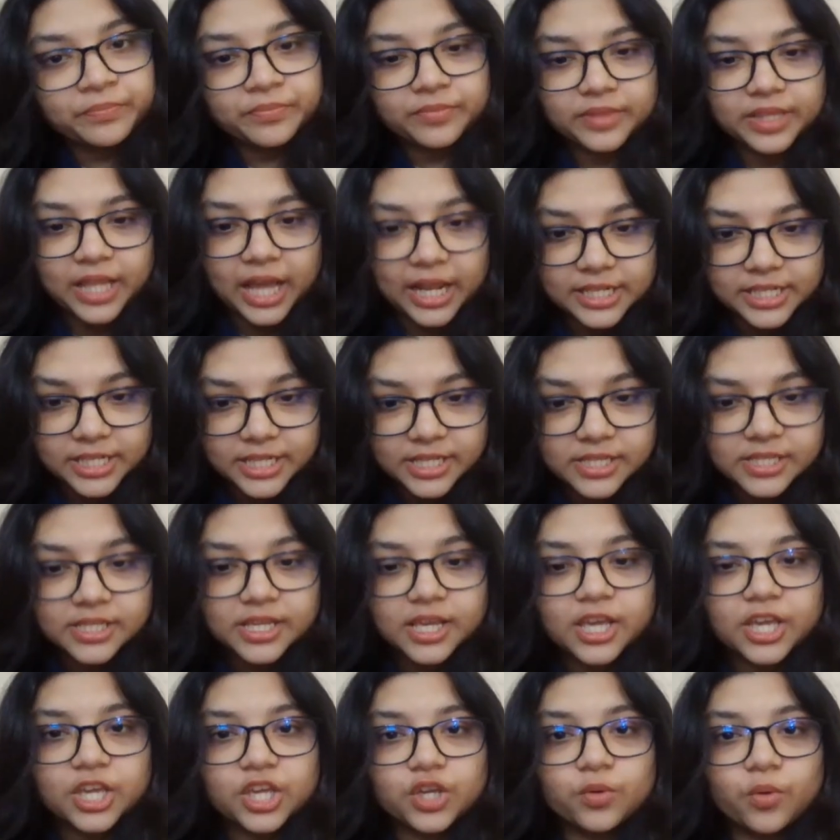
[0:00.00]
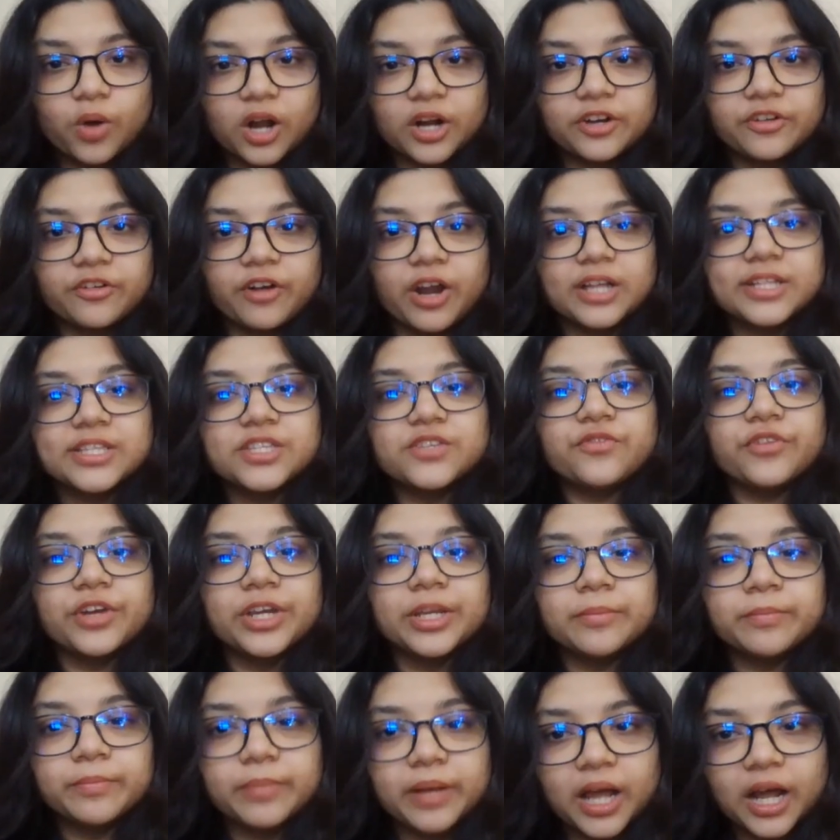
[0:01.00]
That is, you are
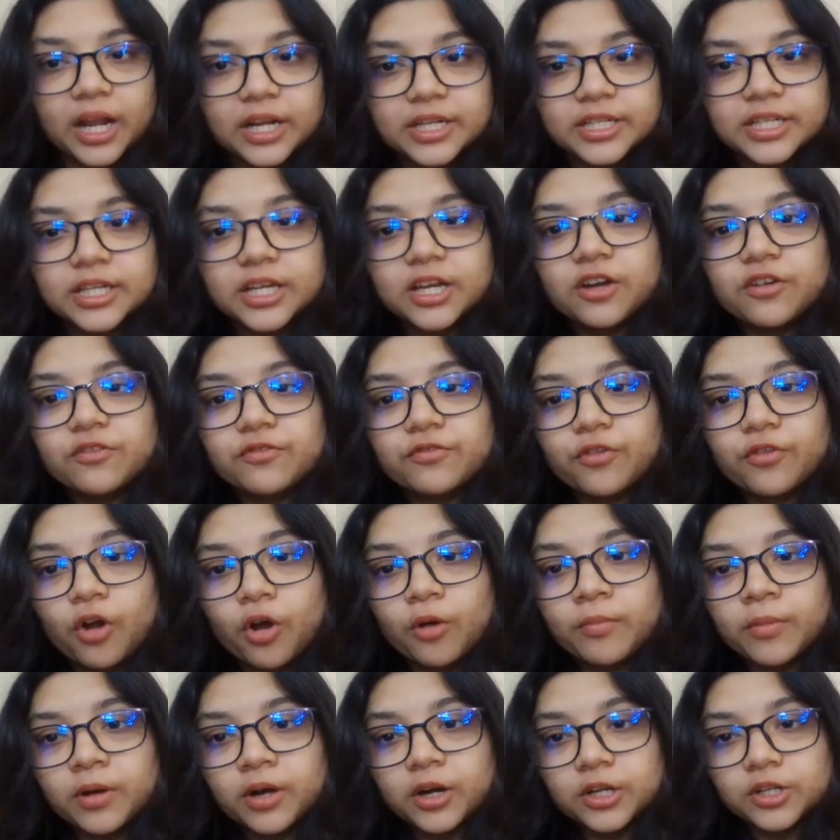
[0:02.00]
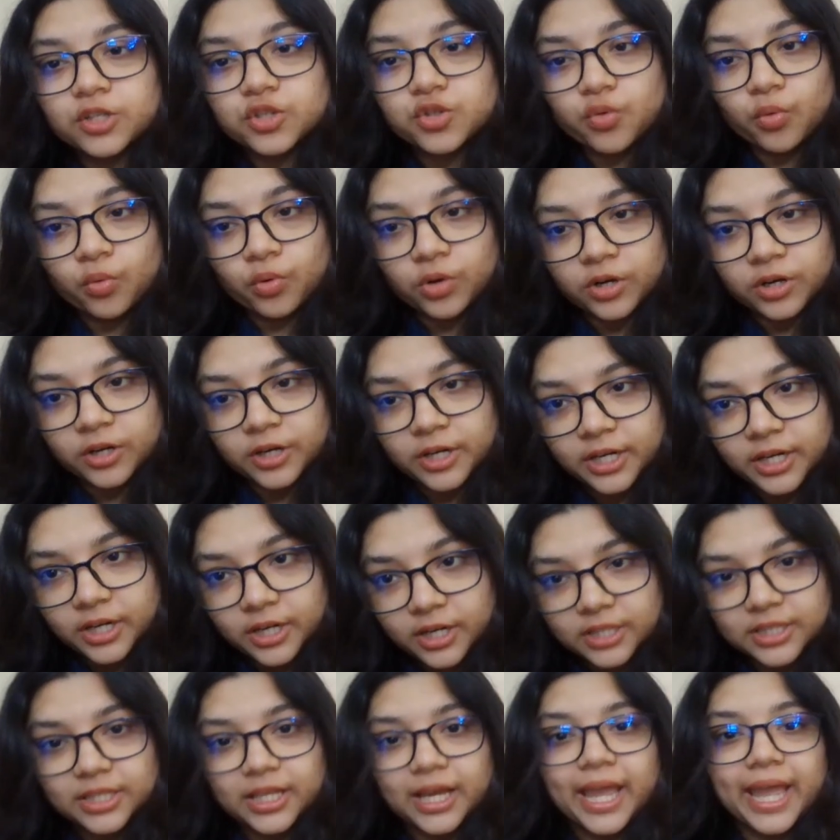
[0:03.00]
transferring blood from a donor,
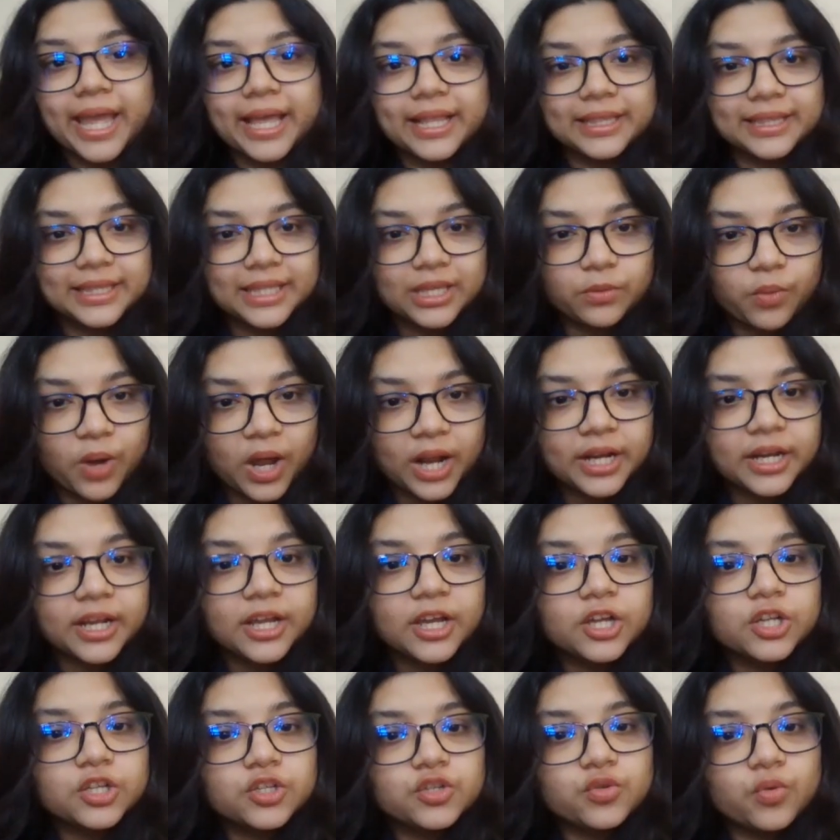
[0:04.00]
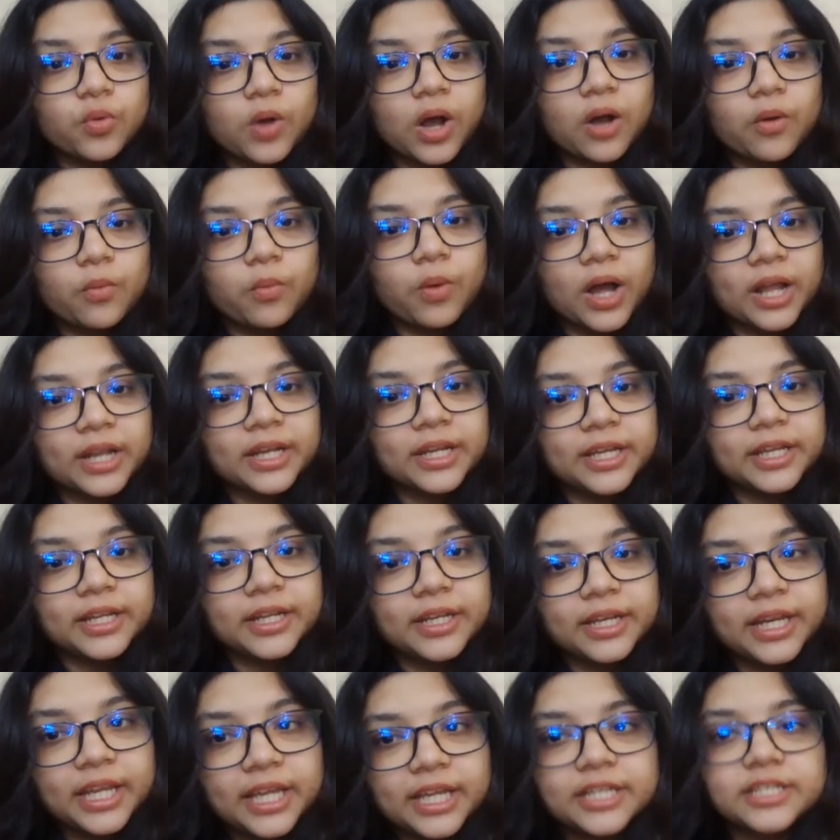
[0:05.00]
the healthy one, to a one
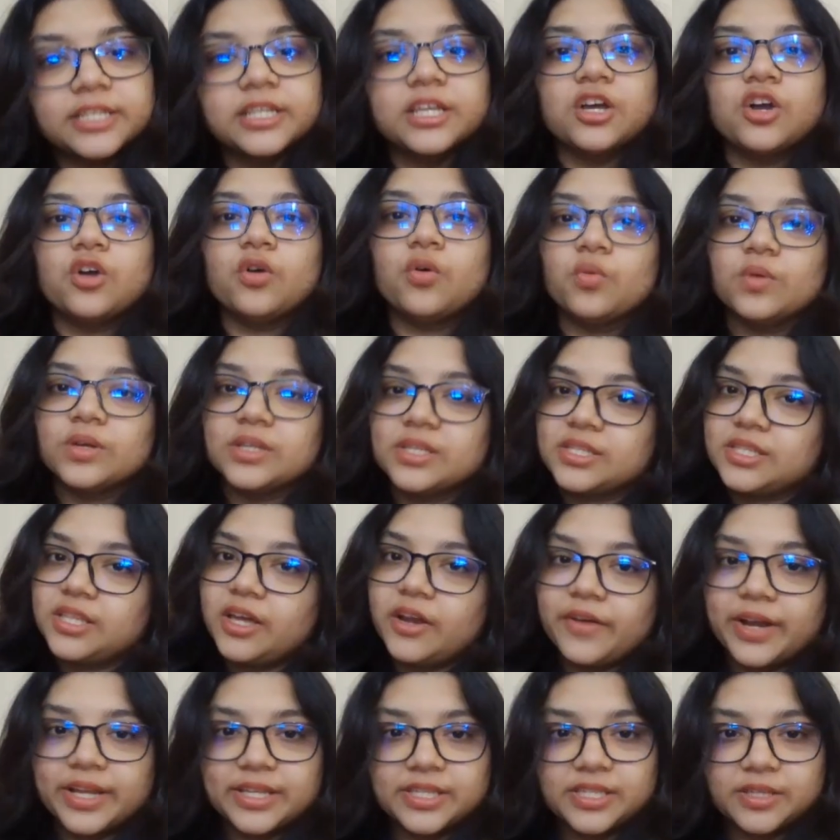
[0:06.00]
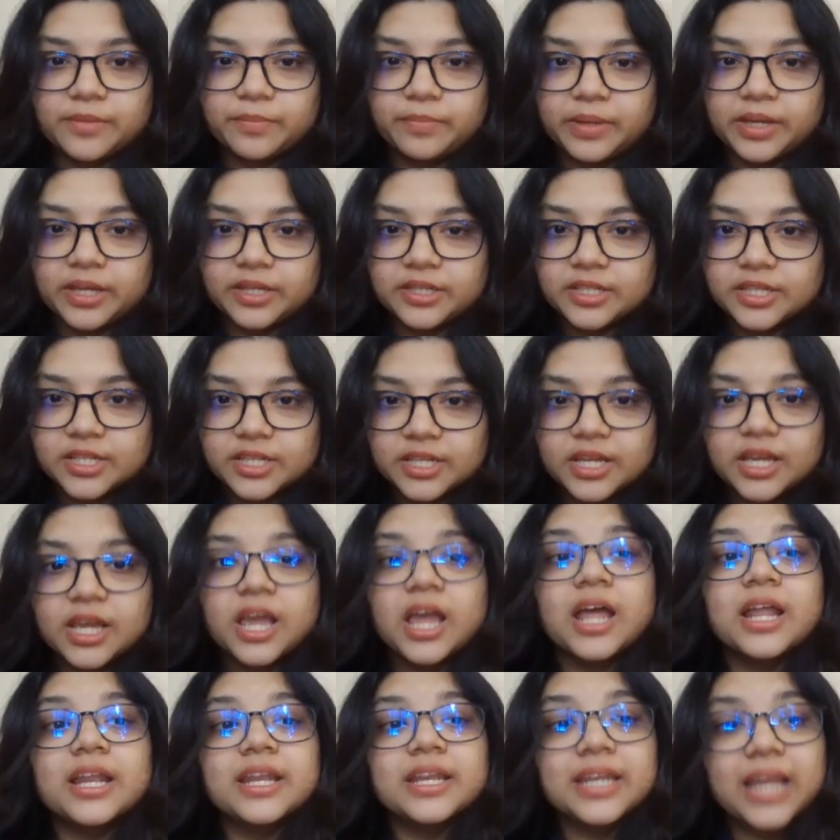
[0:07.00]
in need who is the recipient.
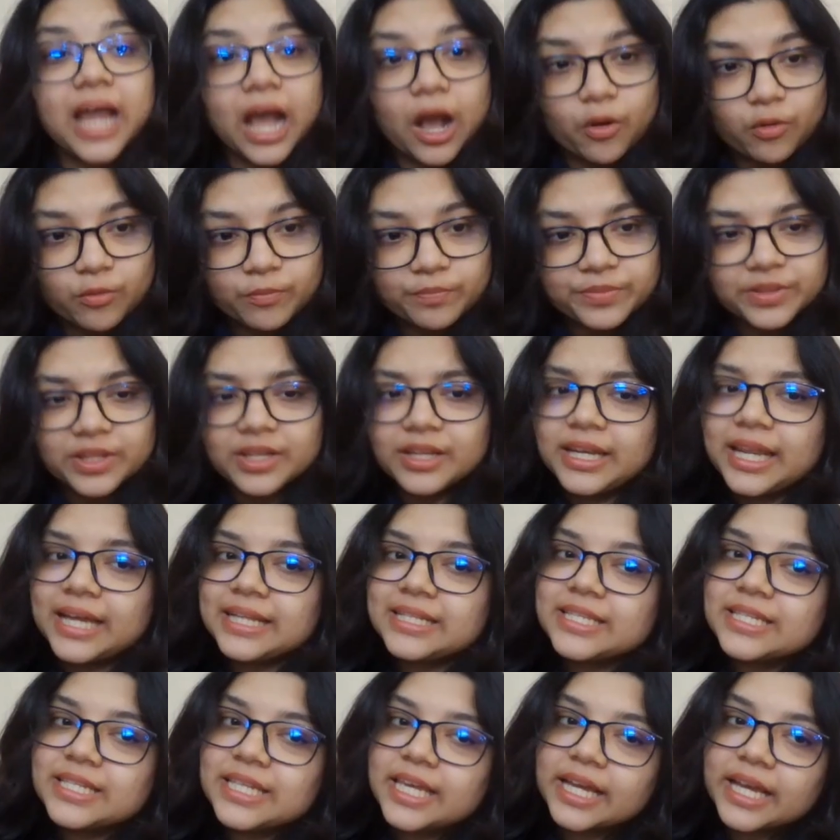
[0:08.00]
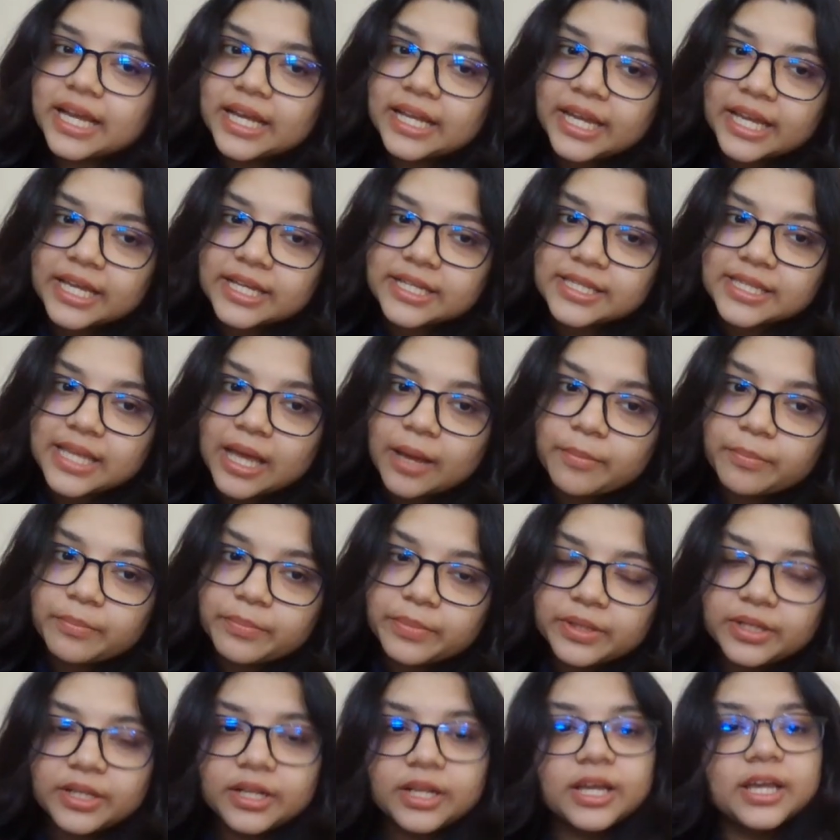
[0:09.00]
Now, let's take an
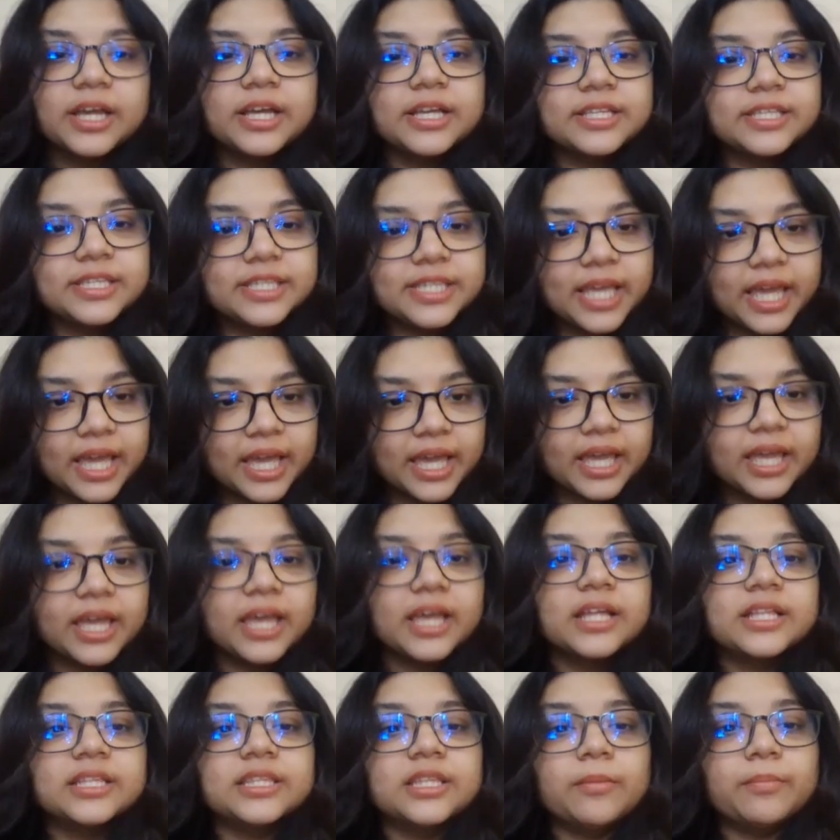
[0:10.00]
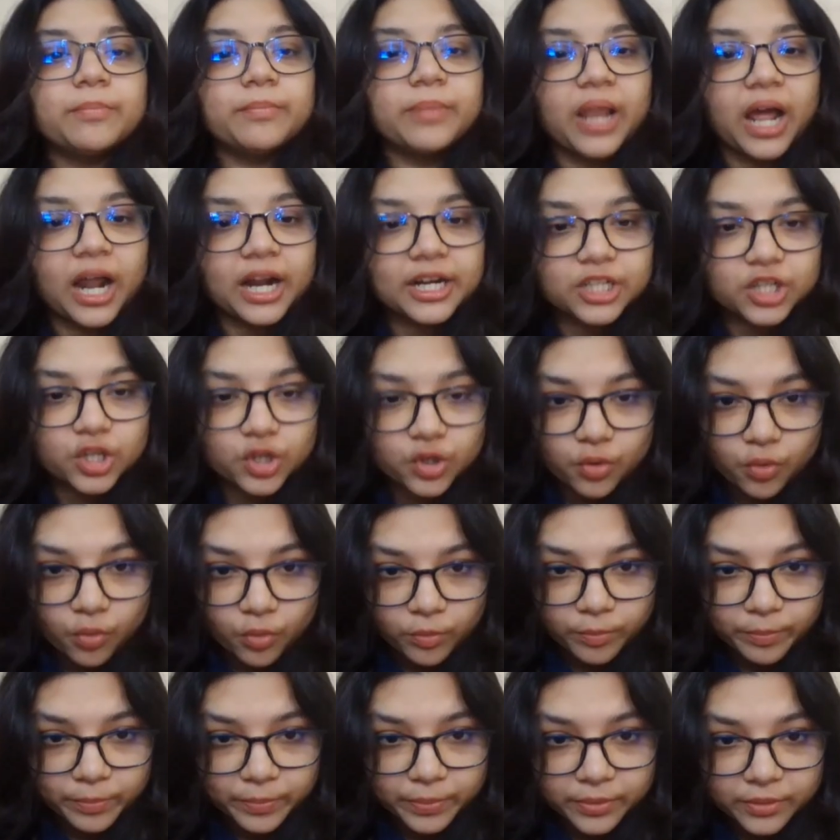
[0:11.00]
example. Say the blood
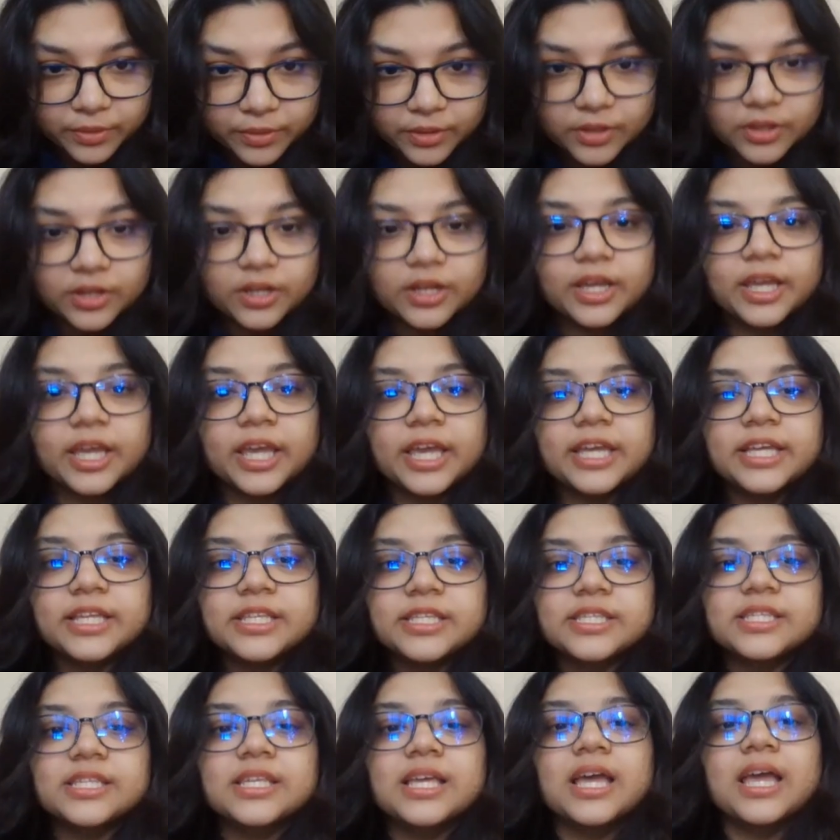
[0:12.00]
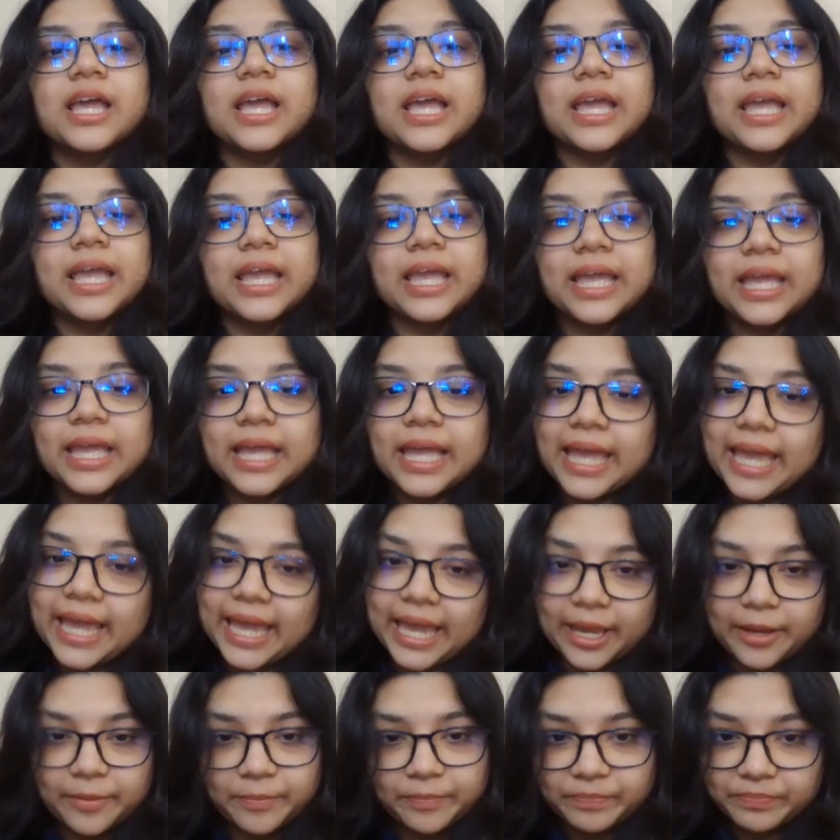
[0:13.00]
group is
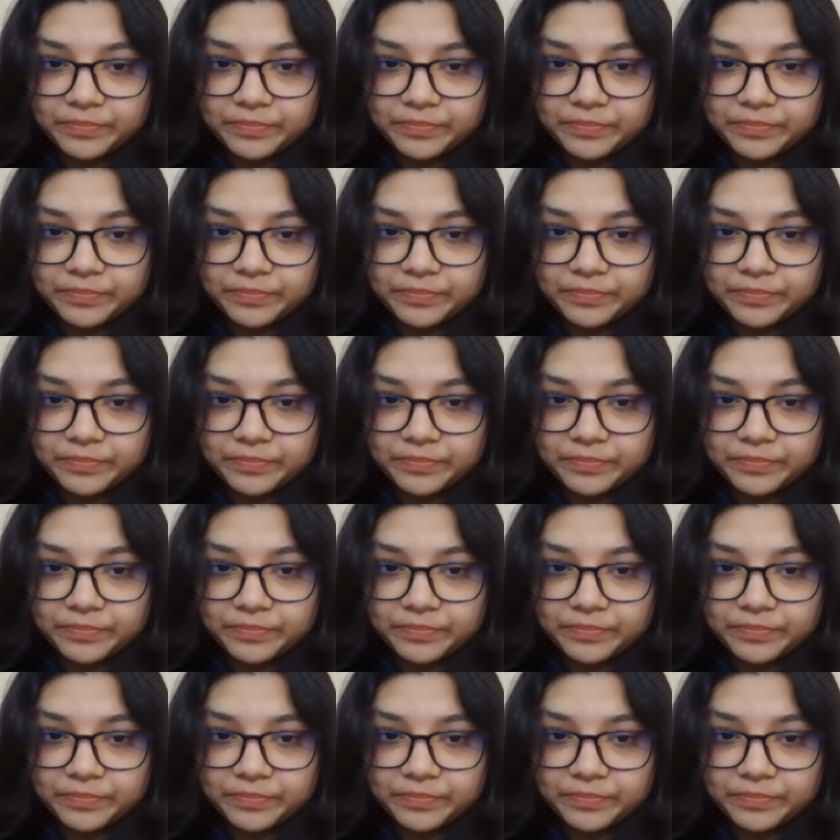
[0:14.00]
A.